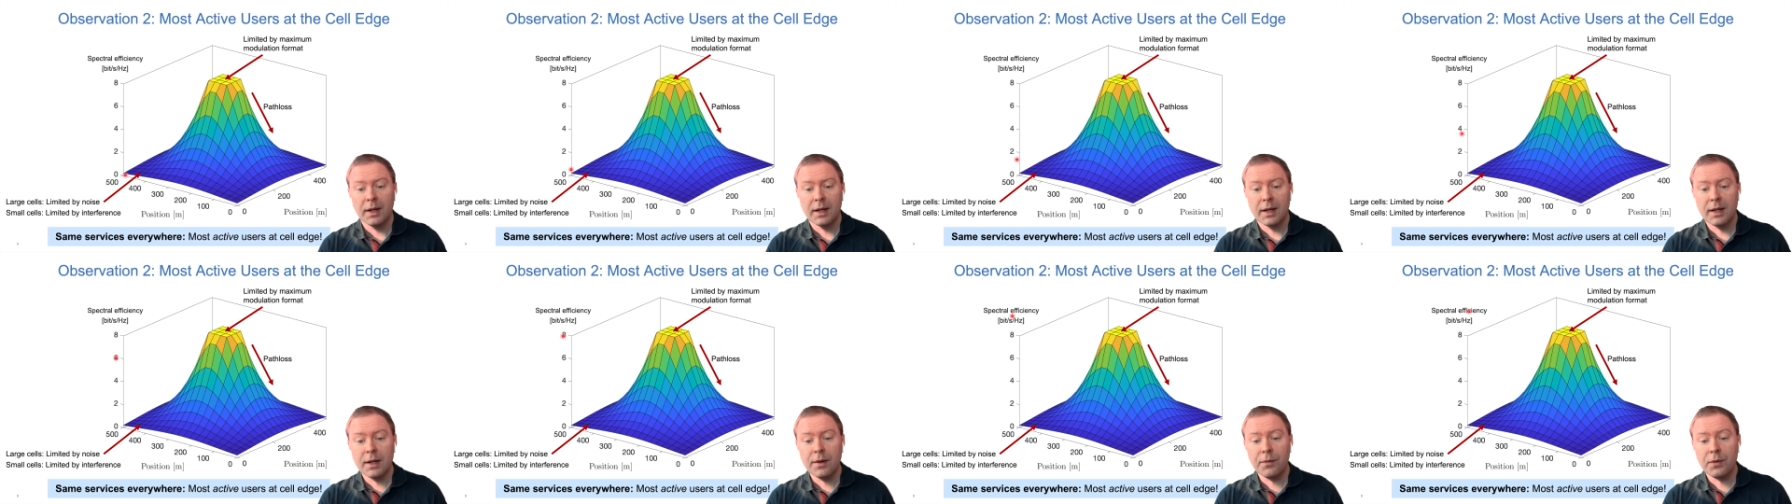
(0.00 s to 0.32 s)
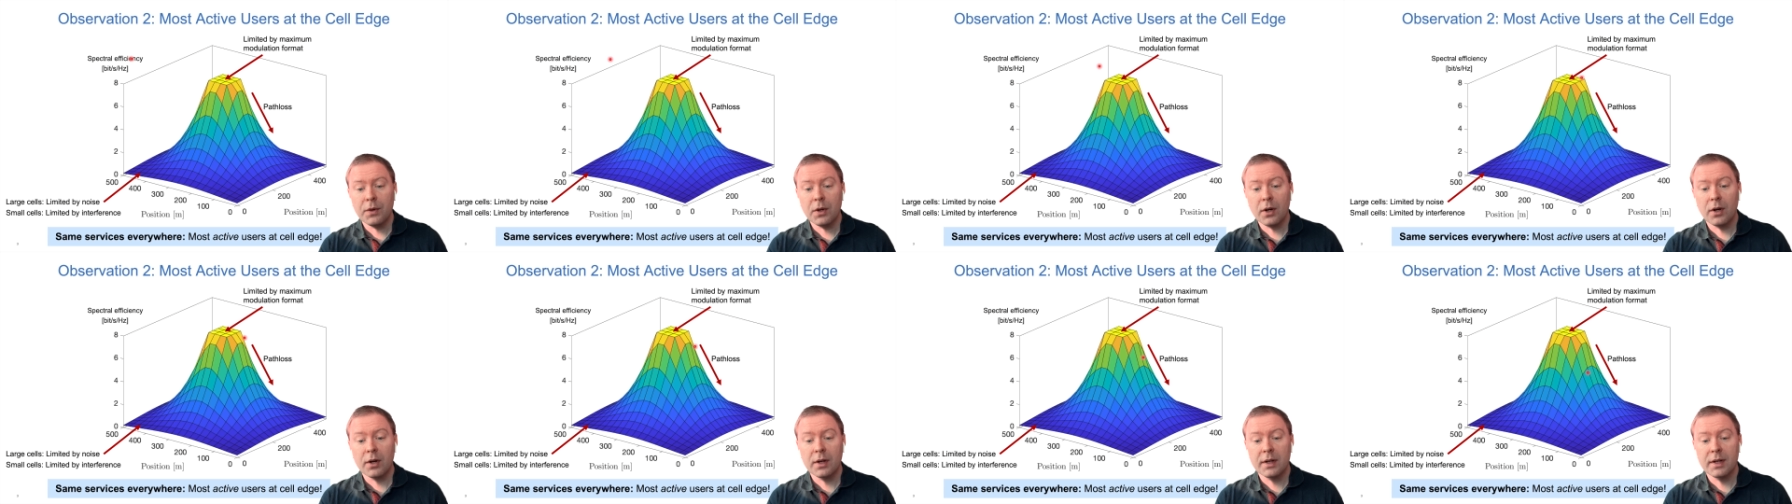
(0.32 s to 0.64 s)
if
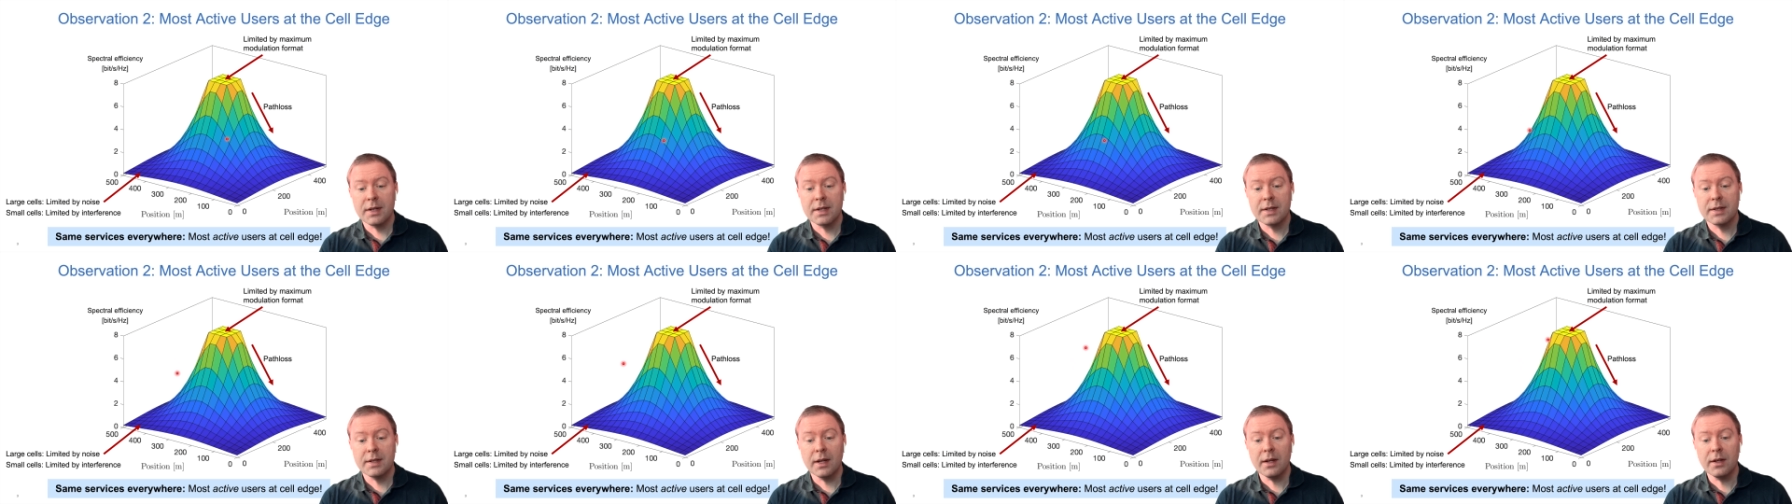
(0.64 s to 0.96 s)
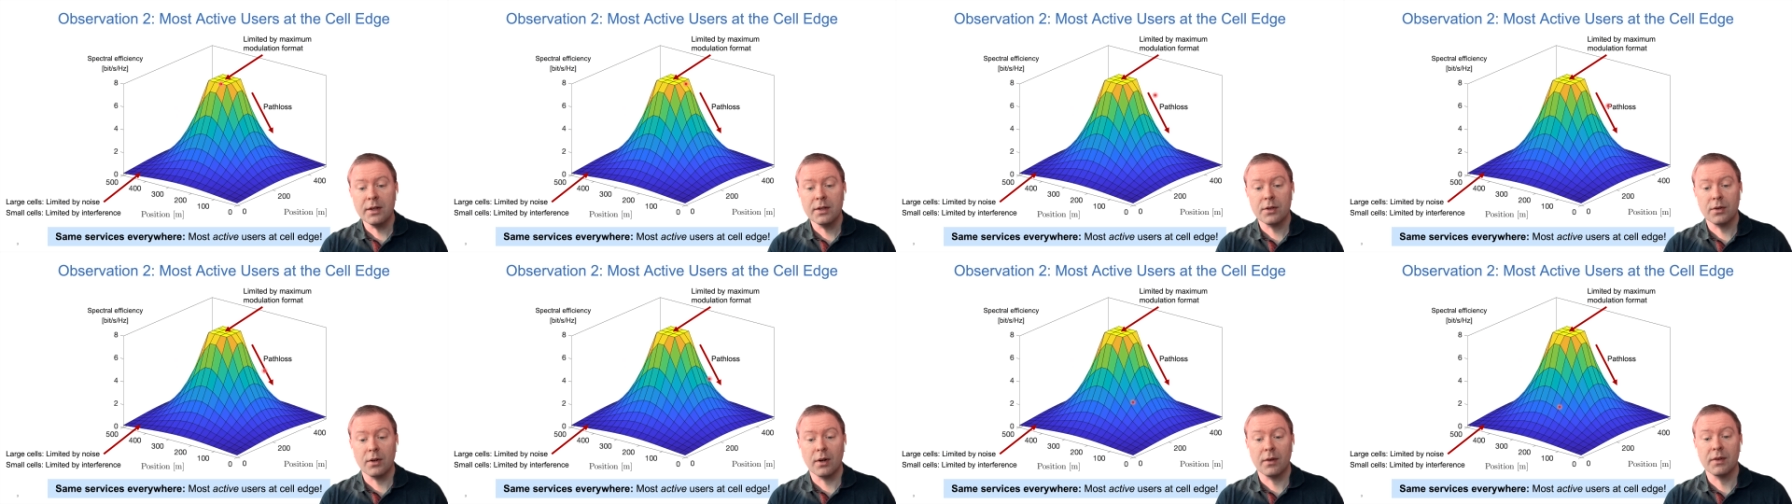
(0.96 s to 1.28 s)
you are in the
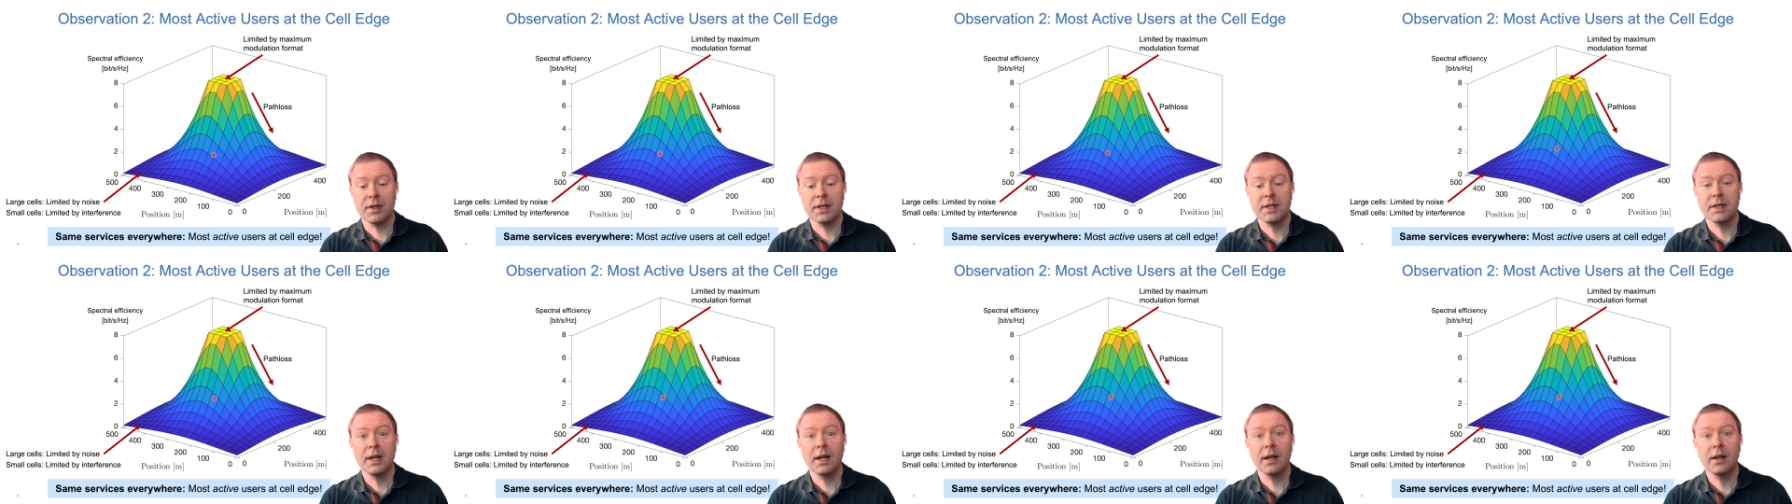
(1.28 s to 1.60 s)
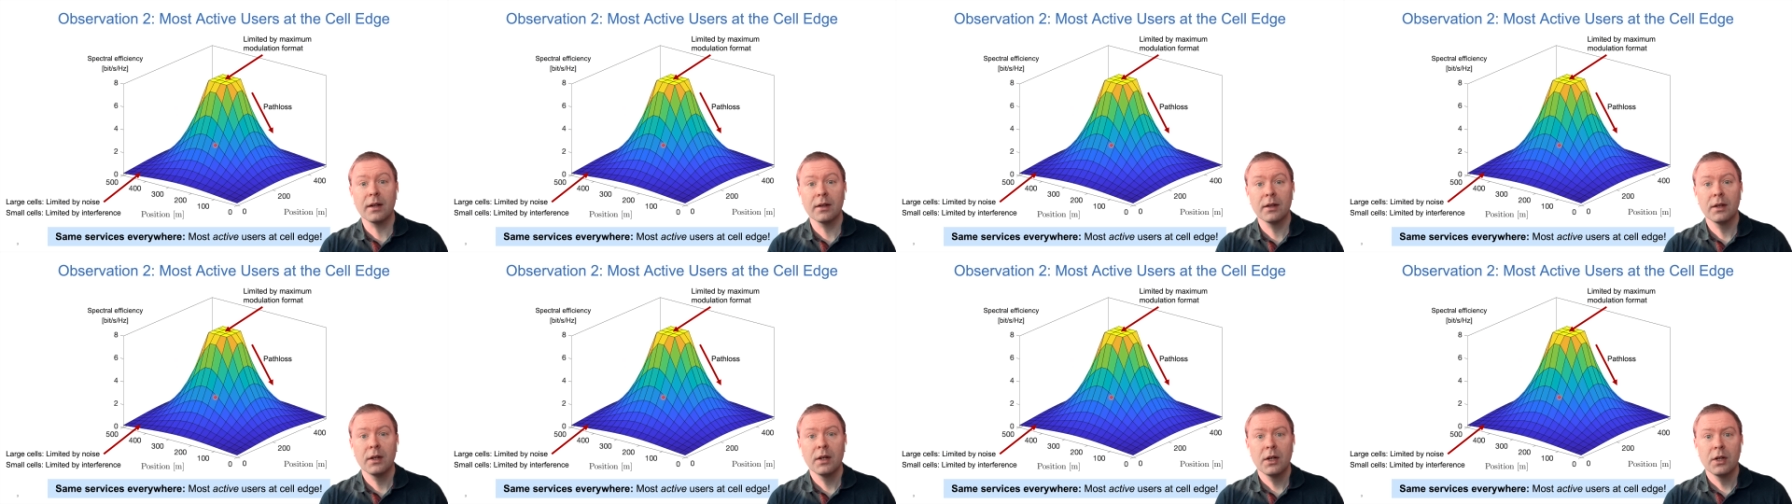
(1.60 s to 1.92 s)
center of the
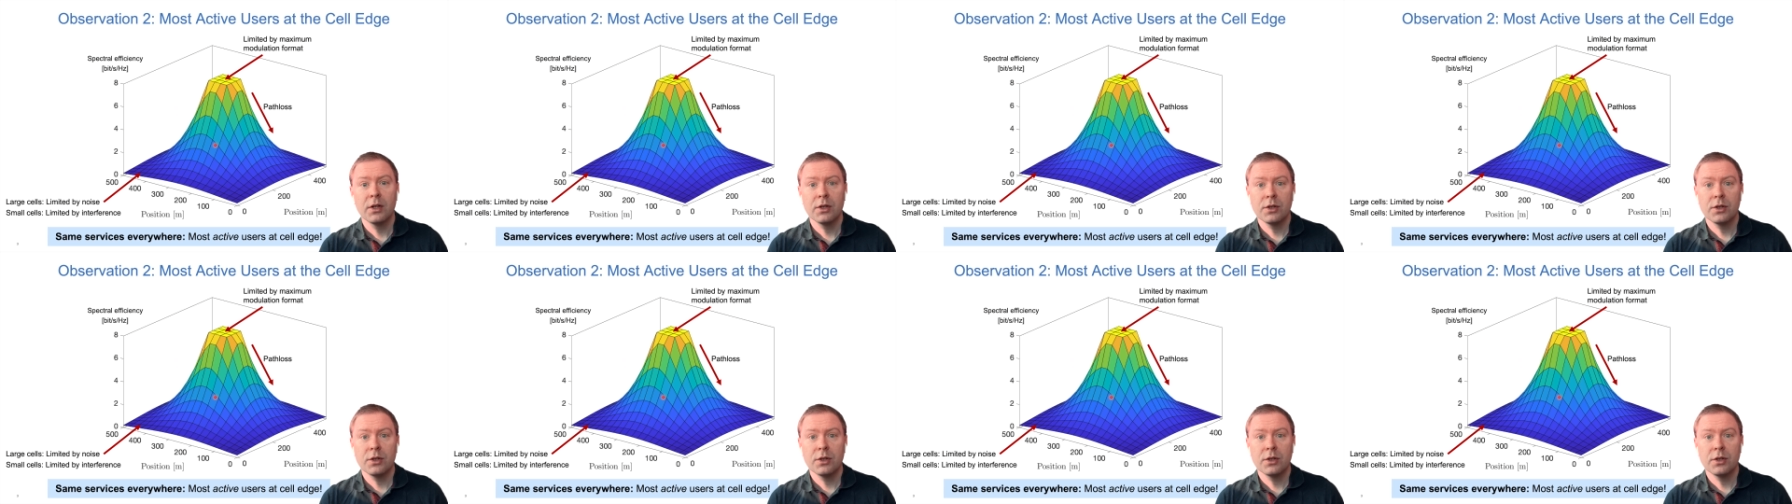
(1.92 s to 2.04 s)
cell,